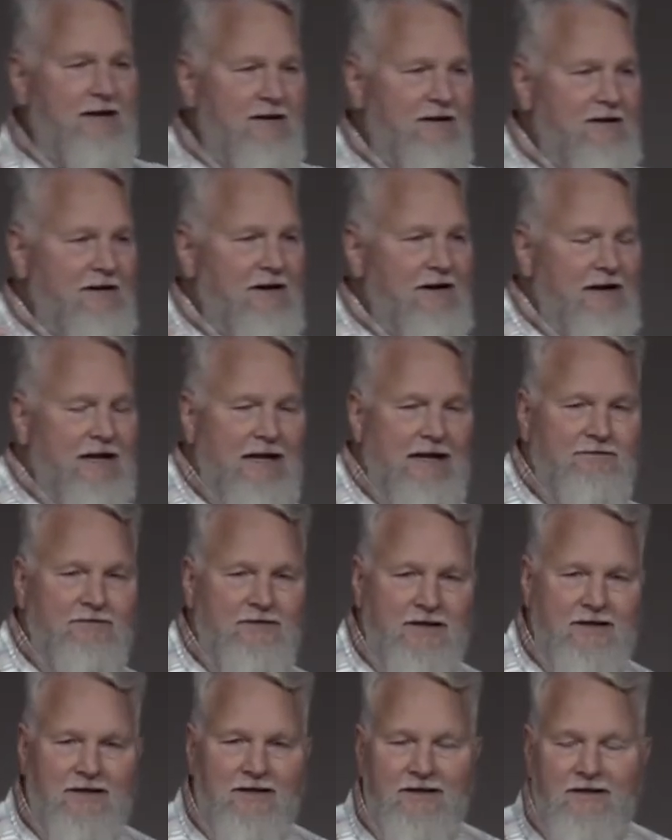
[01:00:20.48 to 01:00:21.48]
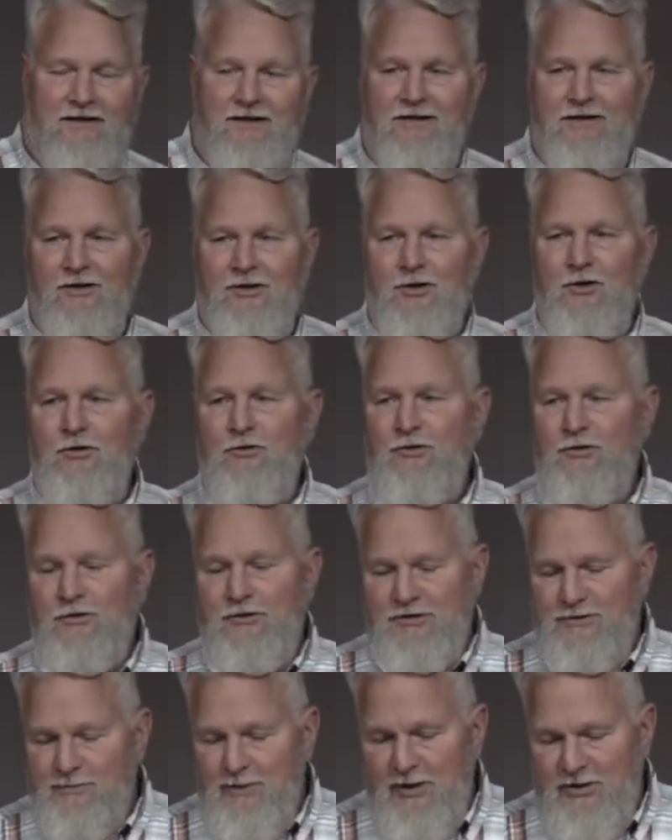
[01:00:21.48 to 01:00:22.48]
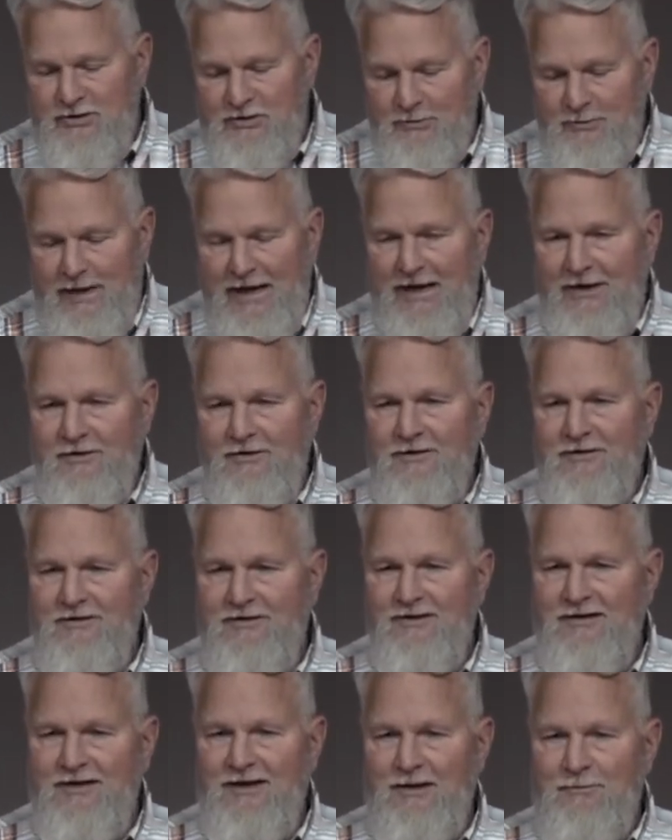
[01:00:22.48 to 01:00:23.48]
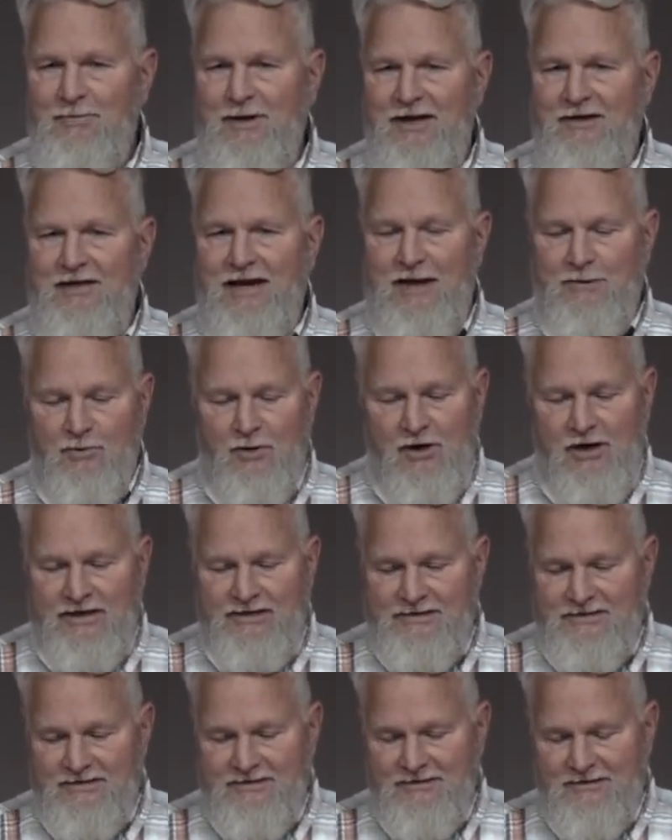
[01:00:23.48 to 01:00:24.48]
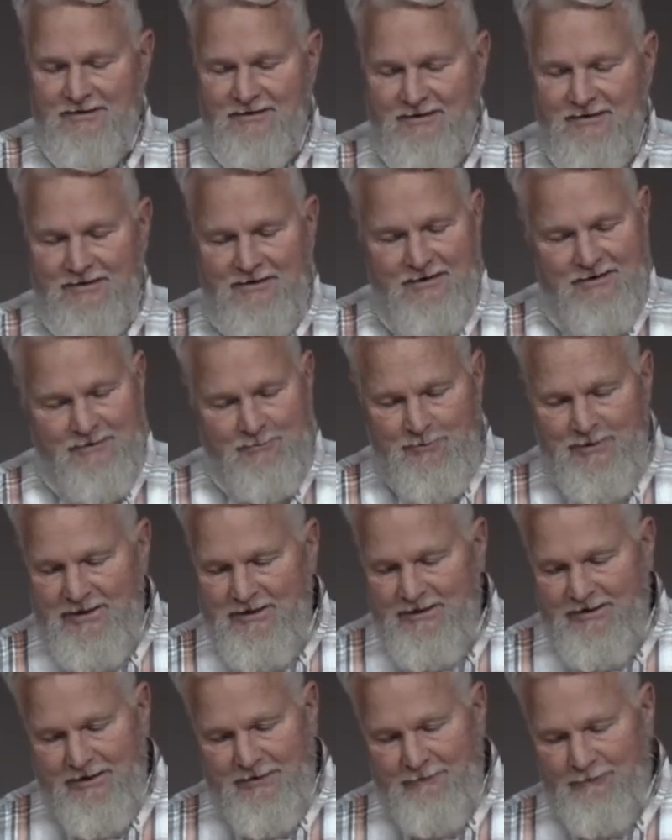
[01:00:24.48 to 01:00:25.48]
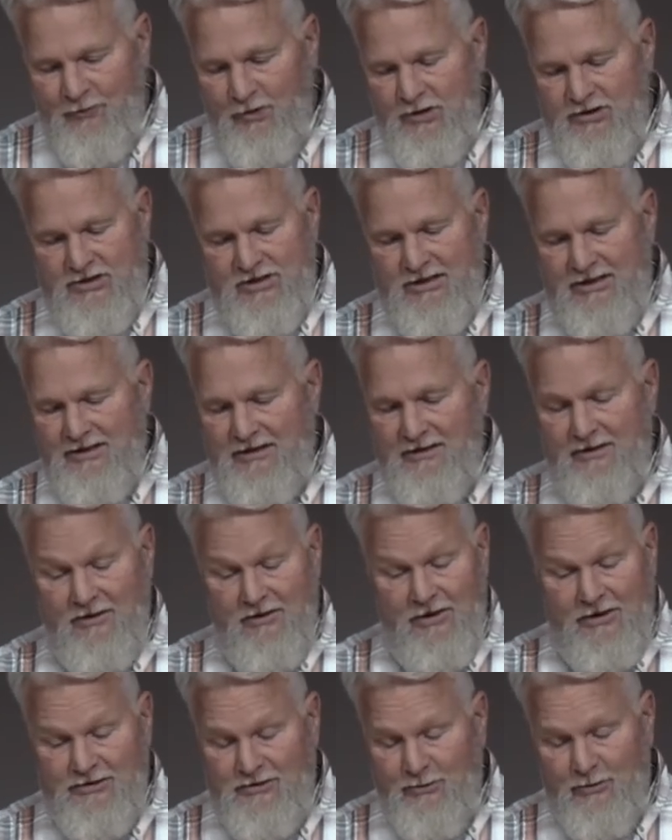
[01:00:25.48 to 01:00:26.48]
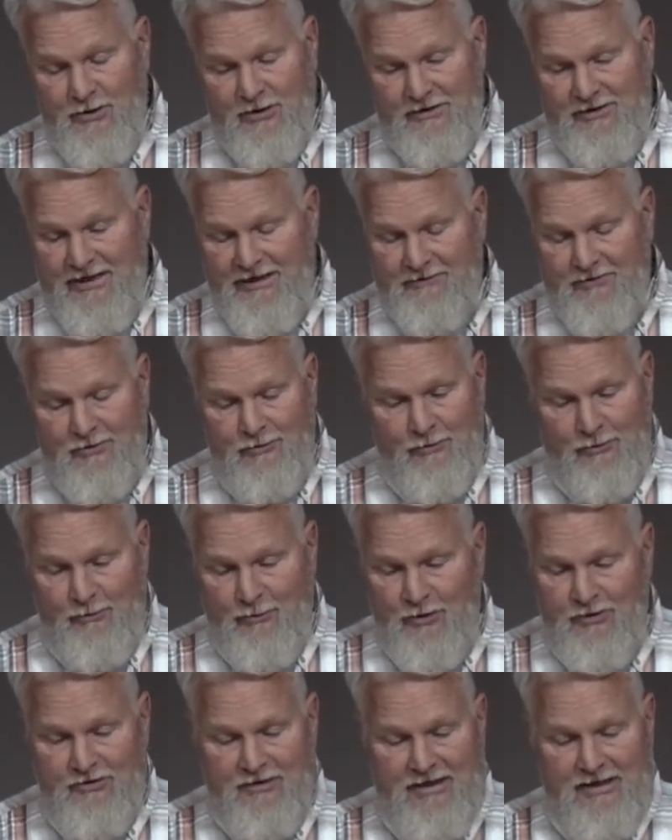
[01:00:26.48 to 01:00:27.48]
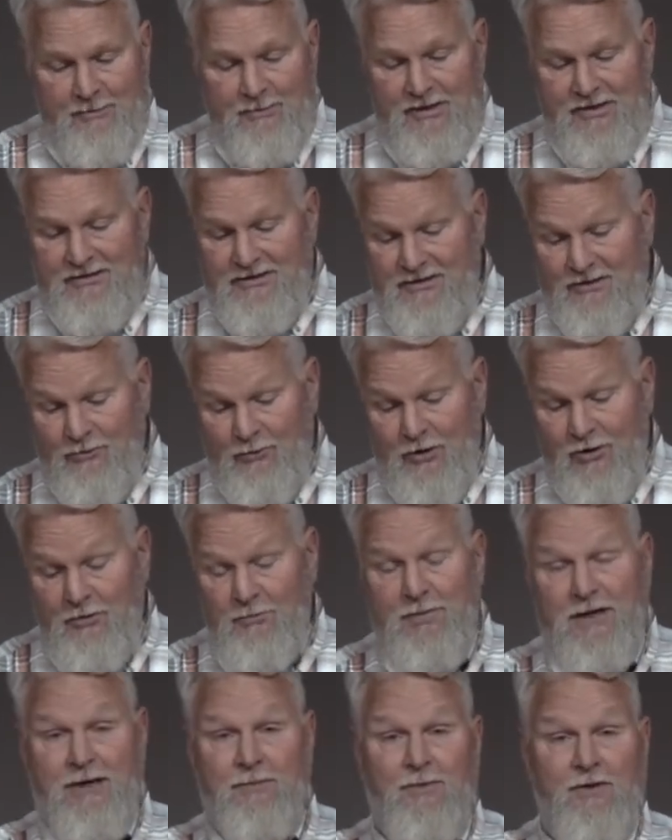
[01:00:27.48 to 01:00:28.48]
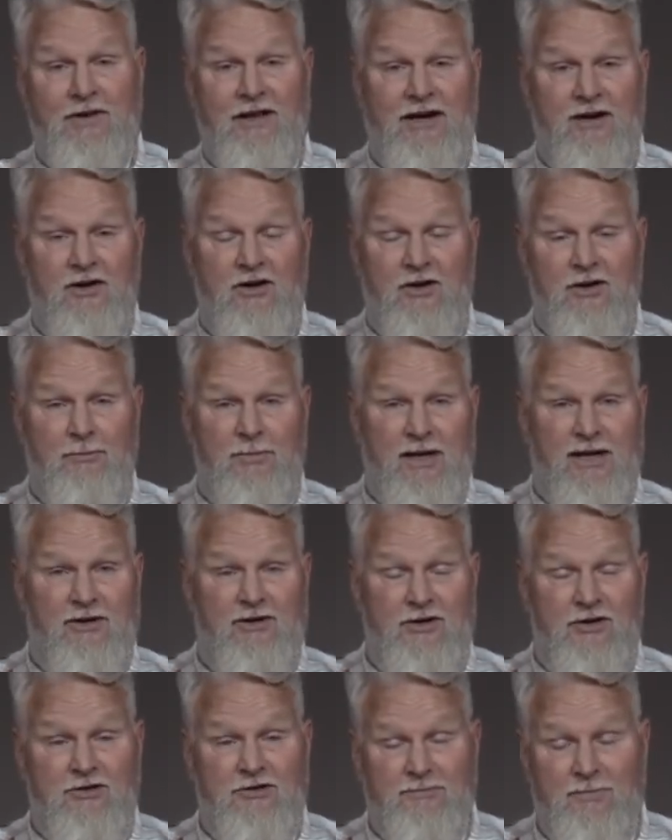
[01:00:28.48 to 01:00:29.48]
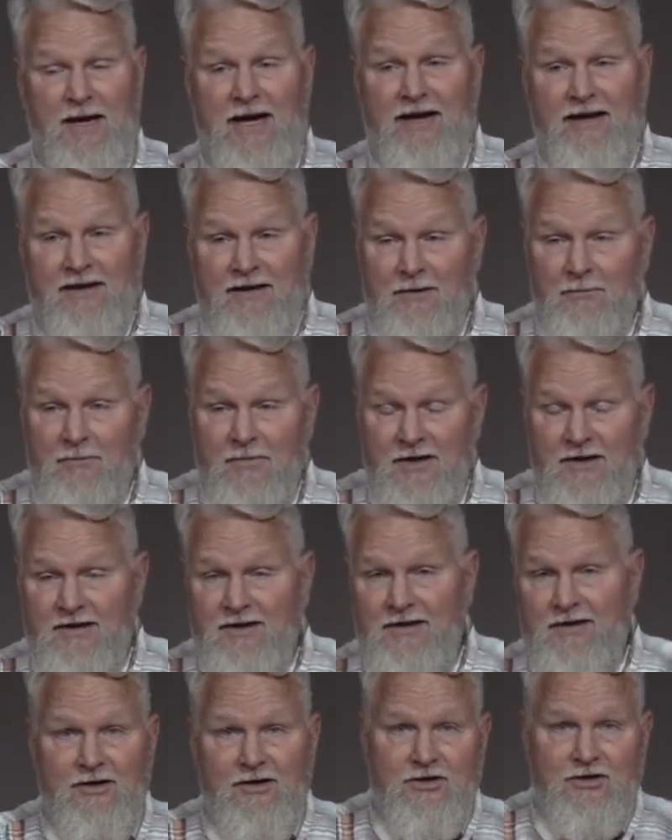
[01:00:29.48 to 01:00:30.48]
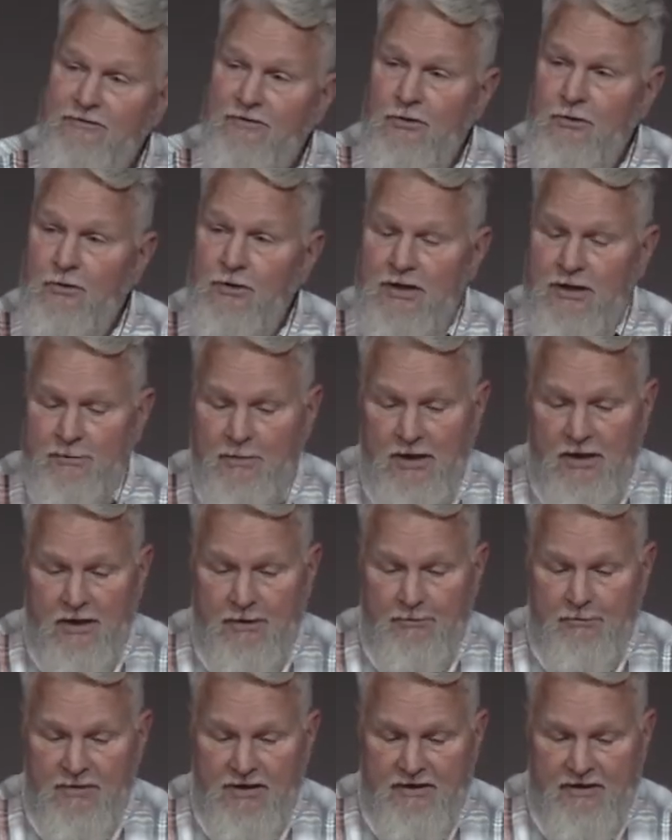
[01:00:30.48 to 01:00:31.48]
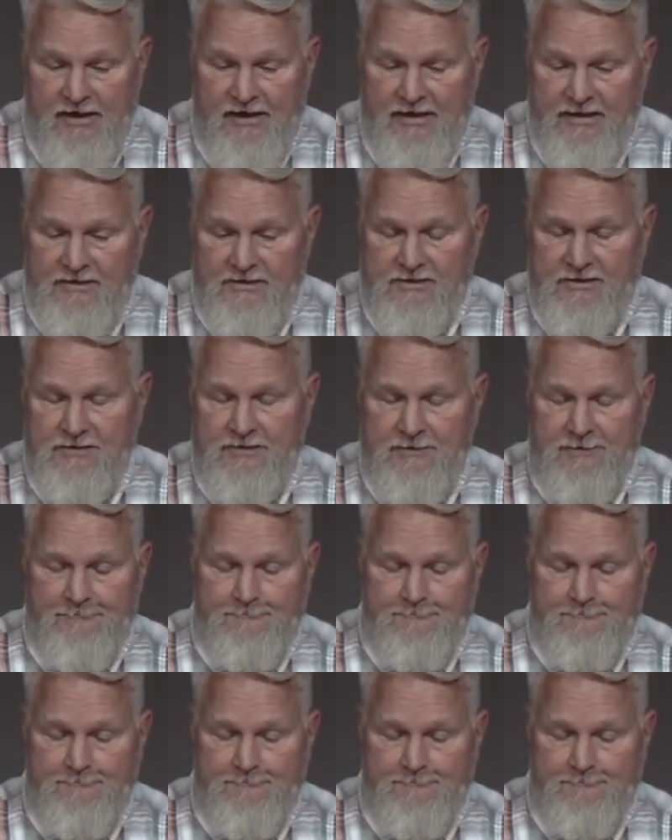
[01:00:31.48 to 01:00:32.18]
and not have to go through the spiritual battle and pay that price? But unfortunately, there is a real devil with real demons and real people that are being used by him. Come on up, Matthias.